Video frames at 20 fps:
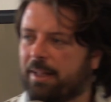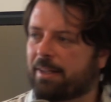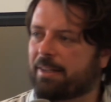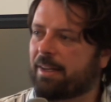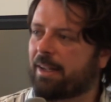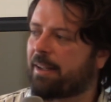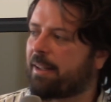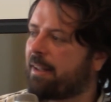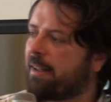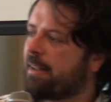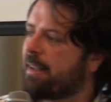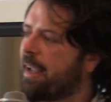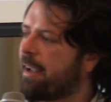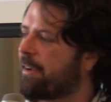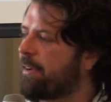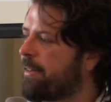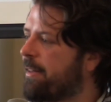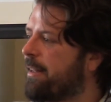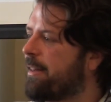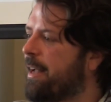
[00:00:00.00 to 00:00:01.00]
at
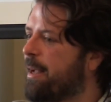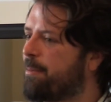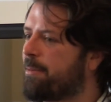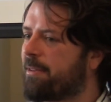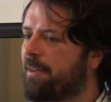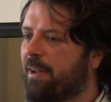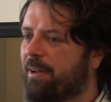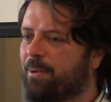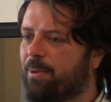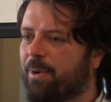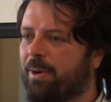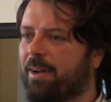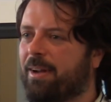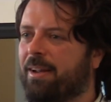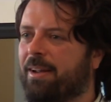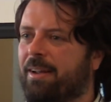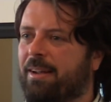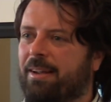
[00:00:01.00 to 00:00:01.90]
nick@goodleylabs.org,